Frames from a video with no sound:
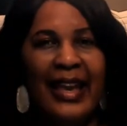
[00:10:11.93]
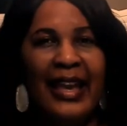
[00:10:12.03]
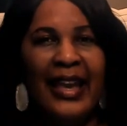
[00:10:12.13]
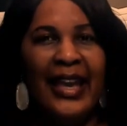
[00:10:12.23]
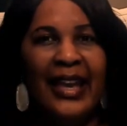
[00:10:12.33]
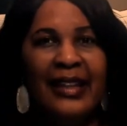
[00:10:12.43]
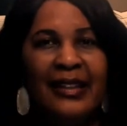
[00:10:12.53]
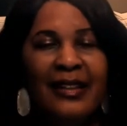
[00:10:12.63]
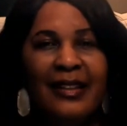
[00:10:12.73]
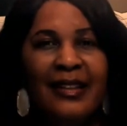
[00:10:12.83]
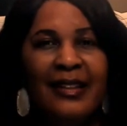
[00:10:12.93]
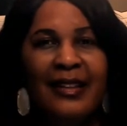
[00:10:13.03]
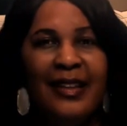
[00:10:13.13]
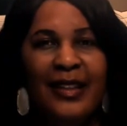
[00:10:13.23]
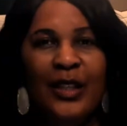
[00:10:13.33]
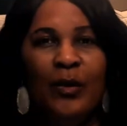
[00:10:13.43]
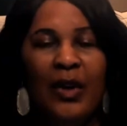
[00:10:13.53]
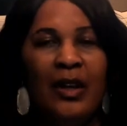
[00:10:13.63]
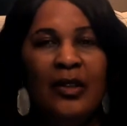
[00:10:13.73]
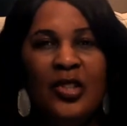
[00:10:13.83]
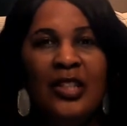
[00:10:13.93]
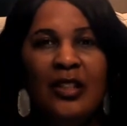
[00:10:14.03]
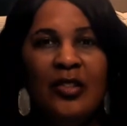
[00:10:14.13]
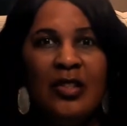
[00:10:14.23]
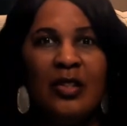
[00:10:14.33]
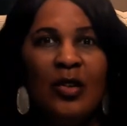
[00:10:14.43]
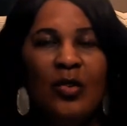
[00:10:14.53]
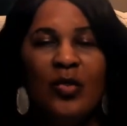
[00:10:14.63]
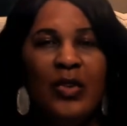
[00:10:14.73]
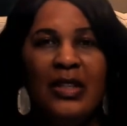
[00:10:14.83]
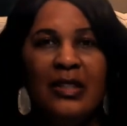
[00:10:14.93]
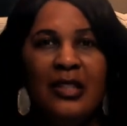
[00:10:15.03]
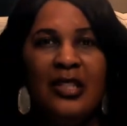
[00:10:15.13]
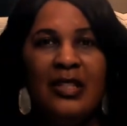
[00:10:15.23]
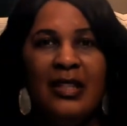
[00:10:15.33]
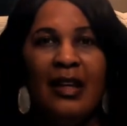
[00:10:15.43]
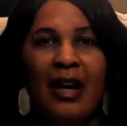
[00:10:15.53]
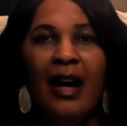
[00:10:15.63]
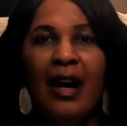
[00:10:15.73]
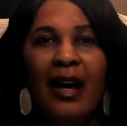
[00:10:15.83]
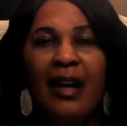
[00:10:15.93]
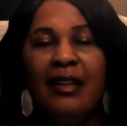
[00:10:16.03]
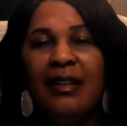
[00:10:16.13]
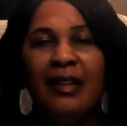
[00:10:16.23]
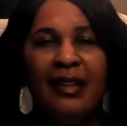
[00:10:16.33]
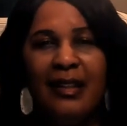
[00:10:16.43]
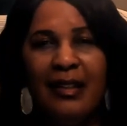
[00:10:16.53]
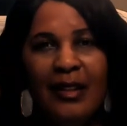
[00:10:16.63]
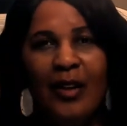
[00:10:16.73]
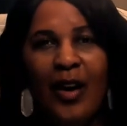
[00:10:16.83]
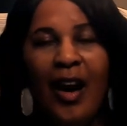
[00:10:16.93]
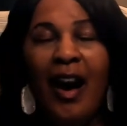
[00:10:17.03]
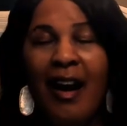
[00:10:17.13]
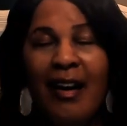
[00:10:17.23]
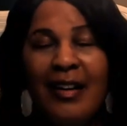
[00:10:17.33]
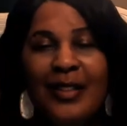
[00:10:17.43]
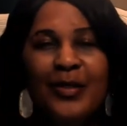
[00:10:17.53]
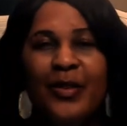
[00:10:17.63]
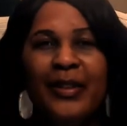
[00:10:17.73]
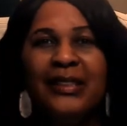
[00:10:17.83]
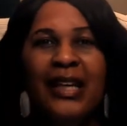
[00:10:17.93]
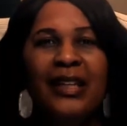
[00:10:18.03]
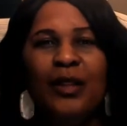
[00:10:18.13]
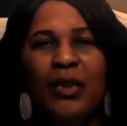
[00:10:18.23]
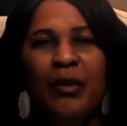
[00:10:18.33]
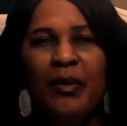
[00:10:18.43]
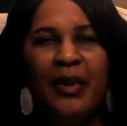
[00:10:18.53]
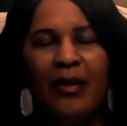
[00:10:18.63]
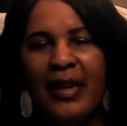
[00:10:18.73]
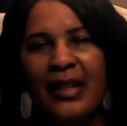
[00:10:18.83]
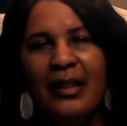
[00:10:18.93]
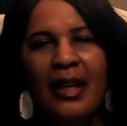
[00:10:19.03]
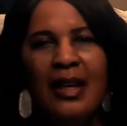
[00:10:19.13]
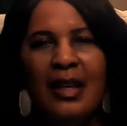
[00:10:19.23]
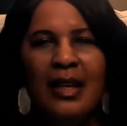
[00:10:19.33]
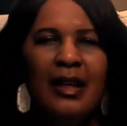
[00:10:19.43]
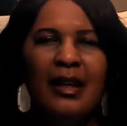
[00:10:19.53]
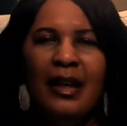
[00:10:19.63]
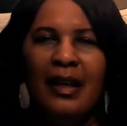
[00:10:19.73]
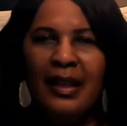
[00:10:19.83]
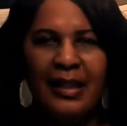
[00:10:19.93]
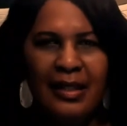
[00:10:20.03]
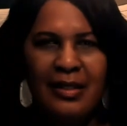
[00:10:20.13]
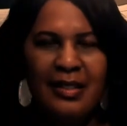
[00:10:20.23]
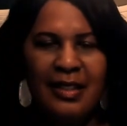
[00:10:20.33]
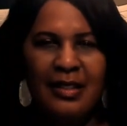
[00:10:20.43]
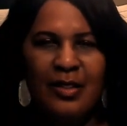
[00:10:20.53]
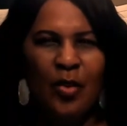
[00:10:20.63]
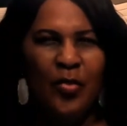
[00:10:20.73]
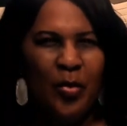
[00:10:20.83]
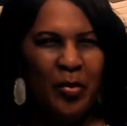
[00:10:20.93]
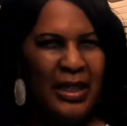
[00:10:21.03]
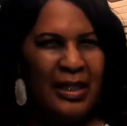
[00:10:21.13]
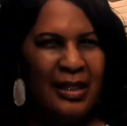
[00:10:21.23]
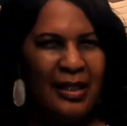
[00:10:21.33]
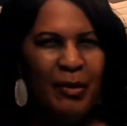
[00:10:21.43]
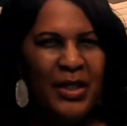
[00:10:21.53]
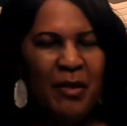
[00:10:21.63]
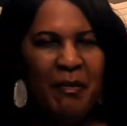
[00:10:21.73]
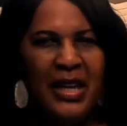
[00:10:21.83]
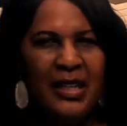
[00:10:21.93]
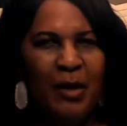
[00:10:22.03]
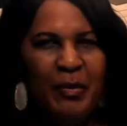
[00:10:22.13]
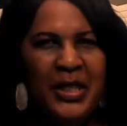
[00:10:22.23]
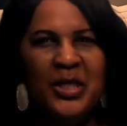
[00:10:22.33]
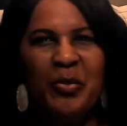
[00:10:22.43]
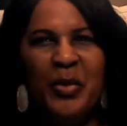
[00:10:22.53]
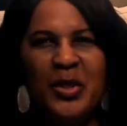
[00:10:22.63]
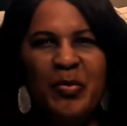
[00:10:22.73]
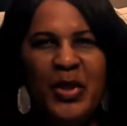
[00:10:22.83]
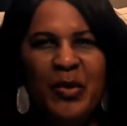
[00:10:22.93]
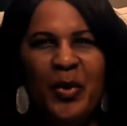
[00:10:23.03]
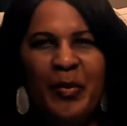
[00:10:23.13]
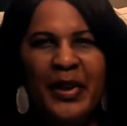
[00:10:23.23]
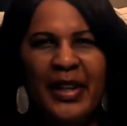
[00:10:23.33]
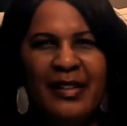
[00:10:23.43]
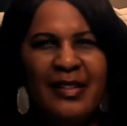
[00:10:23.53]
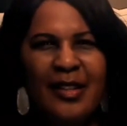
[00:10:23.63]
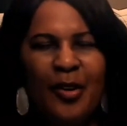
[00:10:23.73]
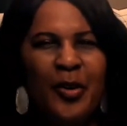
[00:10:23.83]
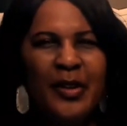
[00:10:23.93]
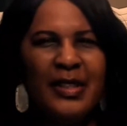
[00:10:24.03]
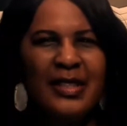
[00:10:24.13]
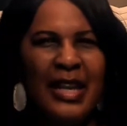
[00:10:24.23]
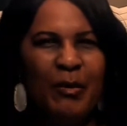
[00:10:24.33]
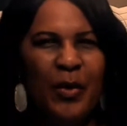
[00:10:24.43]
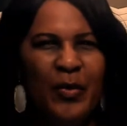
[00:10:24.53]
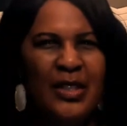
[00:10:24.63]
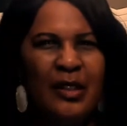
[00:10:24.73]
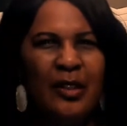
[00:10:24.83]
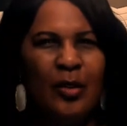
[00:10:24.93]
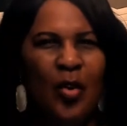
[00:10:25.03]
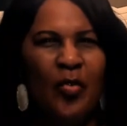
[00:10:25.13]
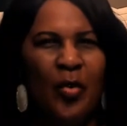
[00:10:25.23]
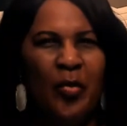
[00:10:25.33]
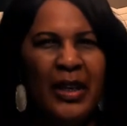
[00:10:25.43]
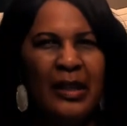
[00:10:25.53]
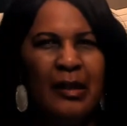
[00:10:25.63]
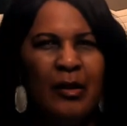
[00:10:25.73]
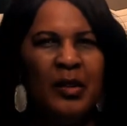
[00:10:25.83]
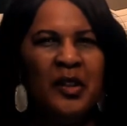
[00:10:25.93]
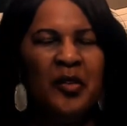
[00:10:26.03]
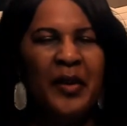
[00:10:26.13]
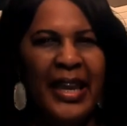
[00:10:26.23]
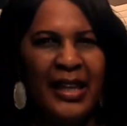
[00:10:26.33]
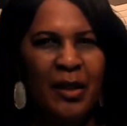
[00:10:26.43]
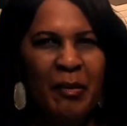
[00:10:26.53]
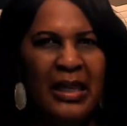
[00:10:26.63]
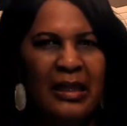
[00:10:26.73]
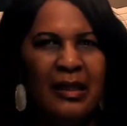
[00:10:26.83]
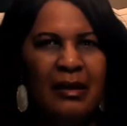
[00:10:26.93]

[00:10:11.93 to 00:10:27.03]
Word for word: and uh, Gina just goes crazy. She's like, ah, oh, you're going to, you know, oh, ah, I'm so excited, blah, blah, blah, right? and I just think it's overrated. I mean, it might not be to most people, but I just thought her excitement was a little overrated or a little animated,